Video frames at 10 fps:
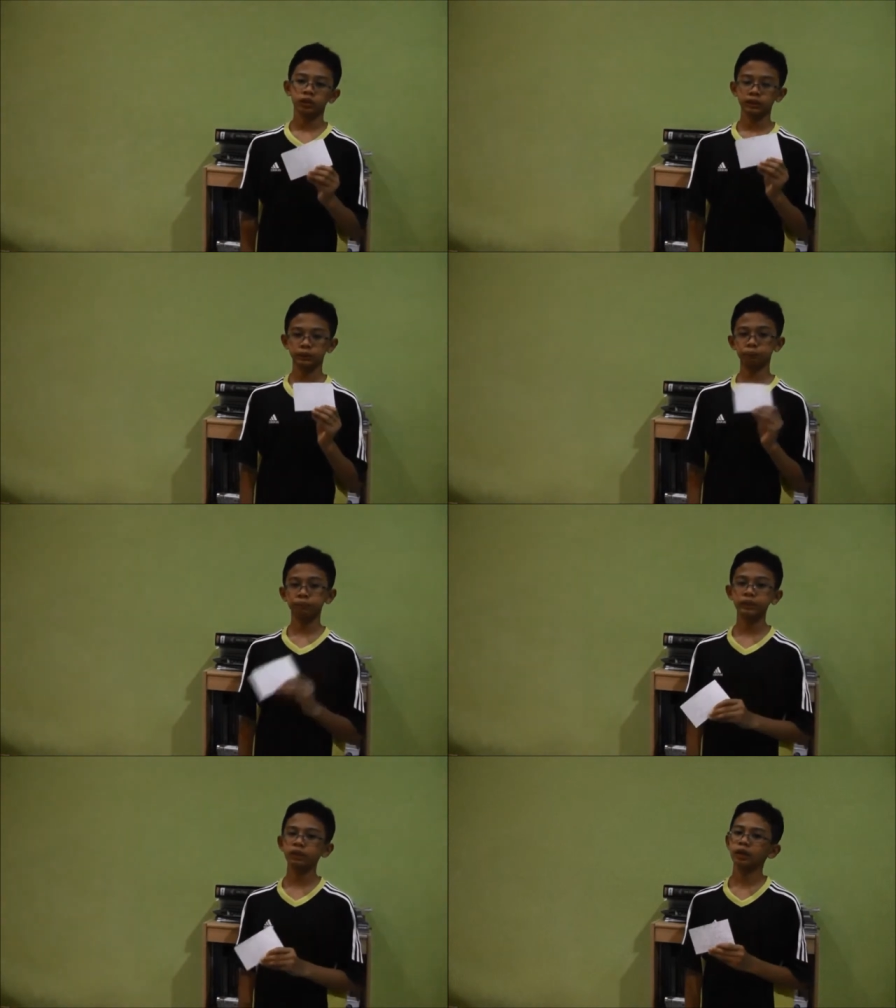
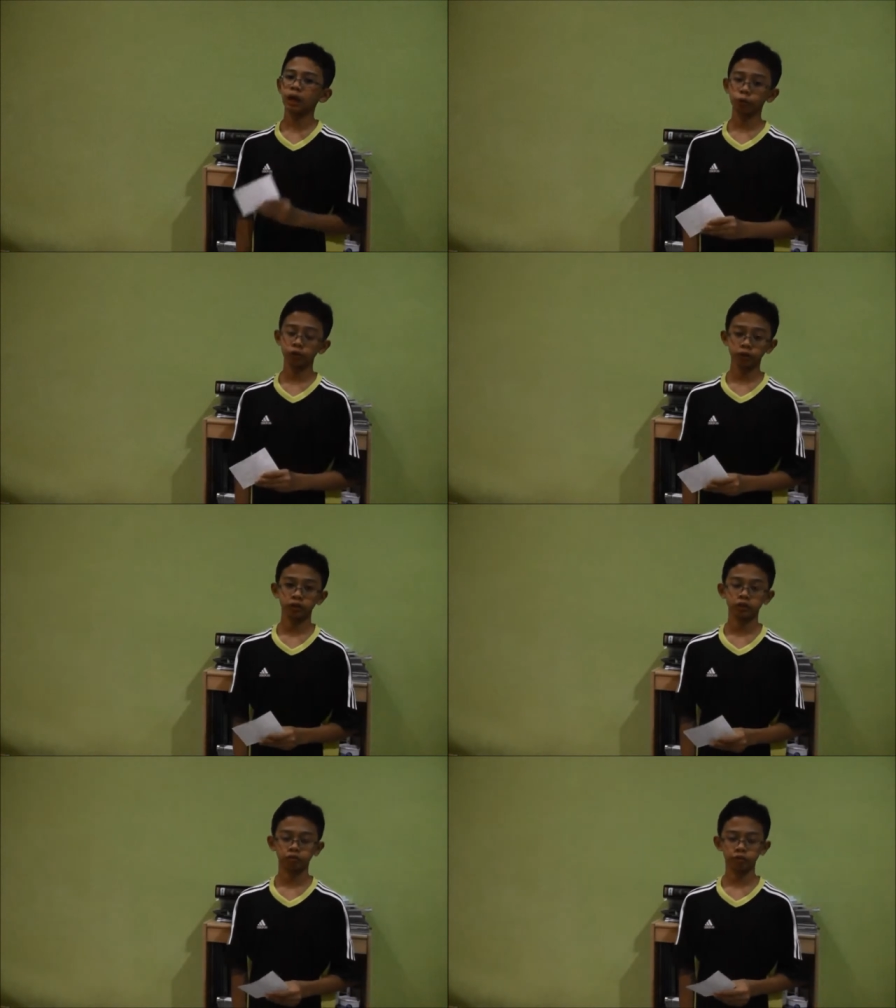speak louder
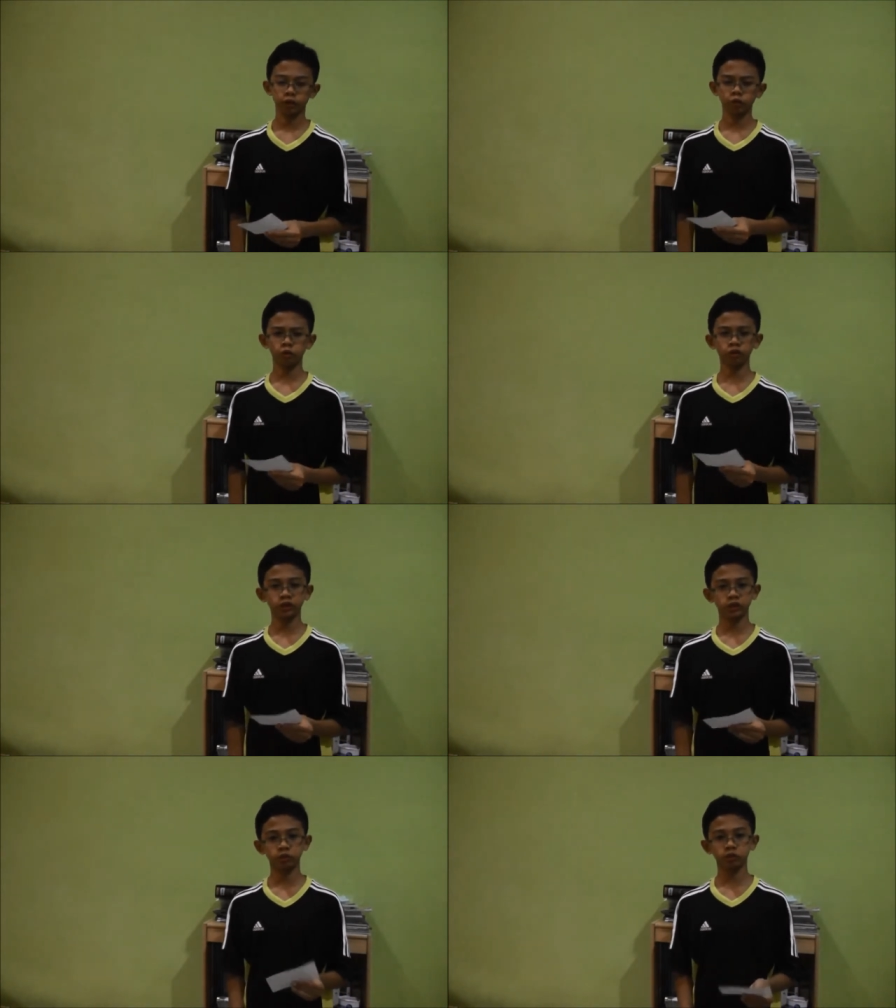for your
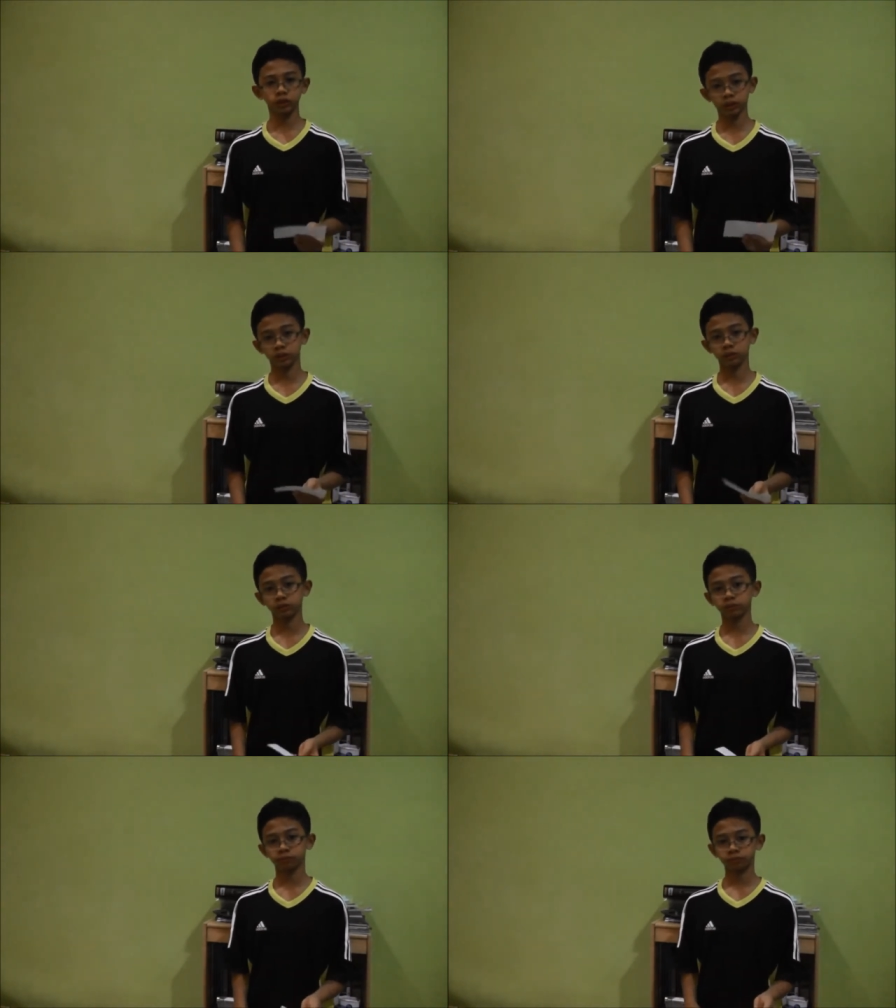audience to listen.
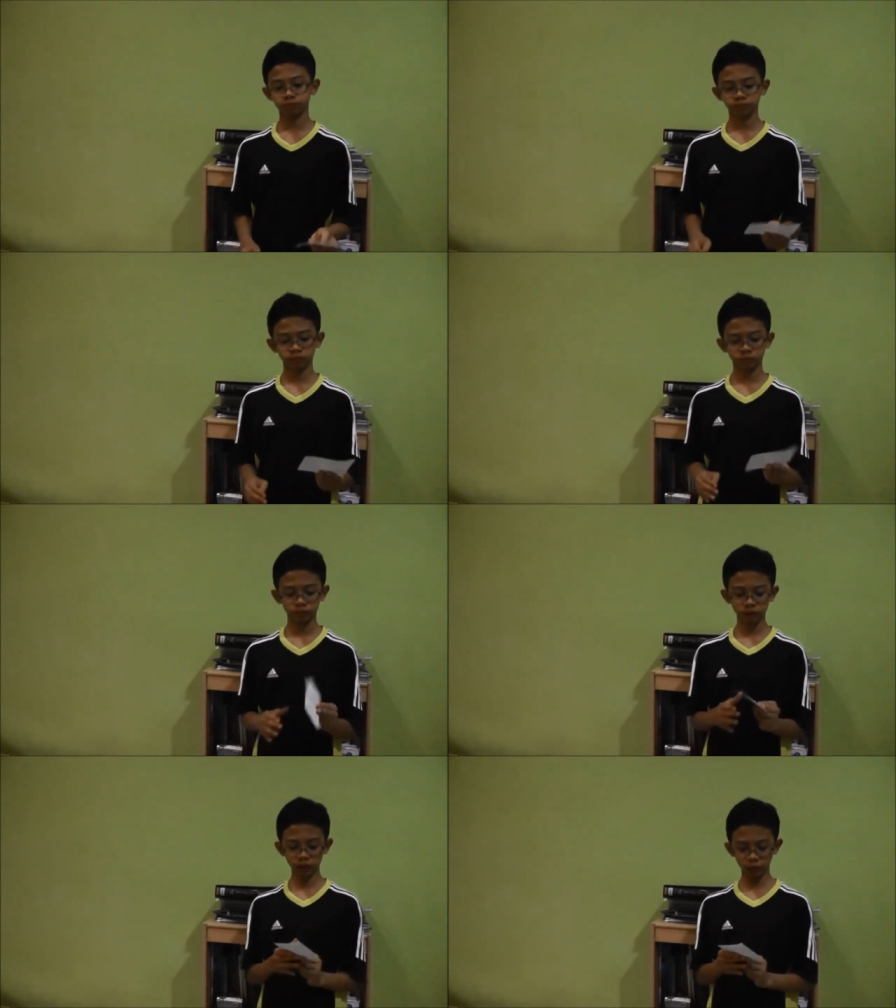
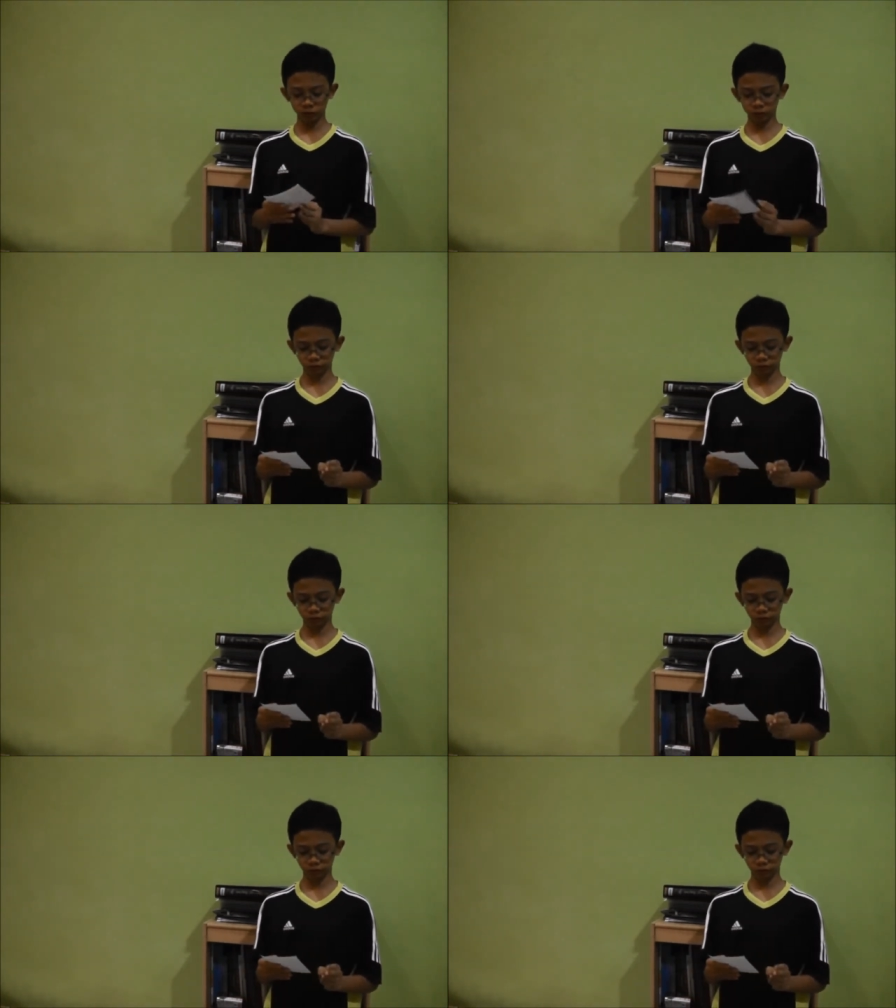Now,